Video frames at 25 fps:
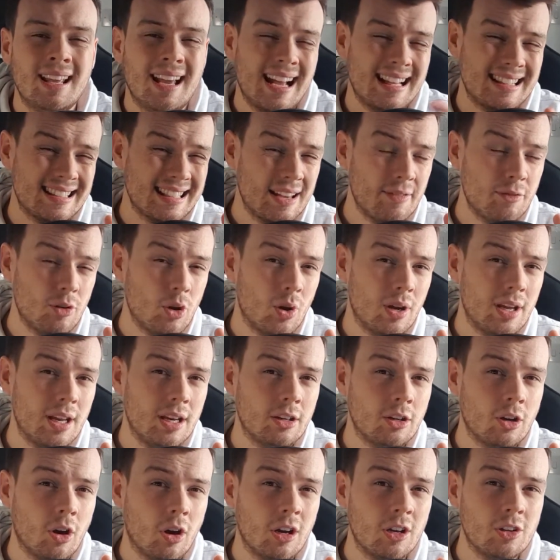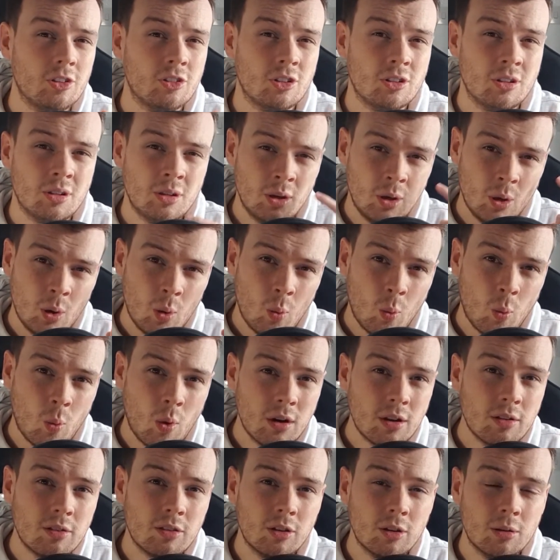And to give you a hint, guys,
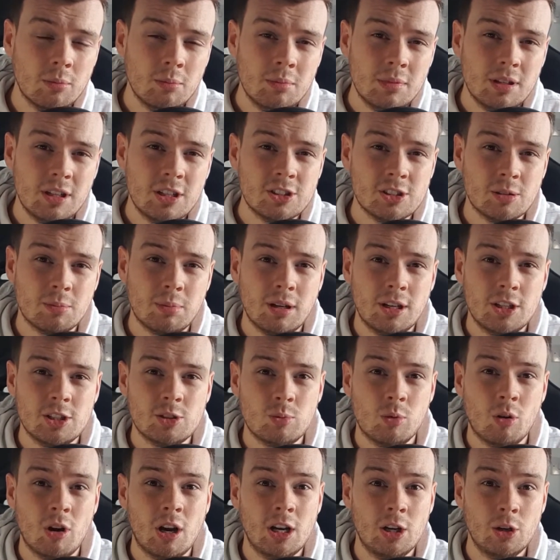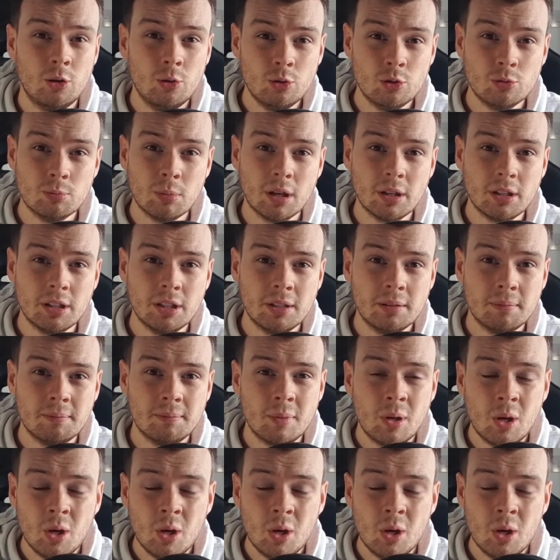one of them is a place where I lose money,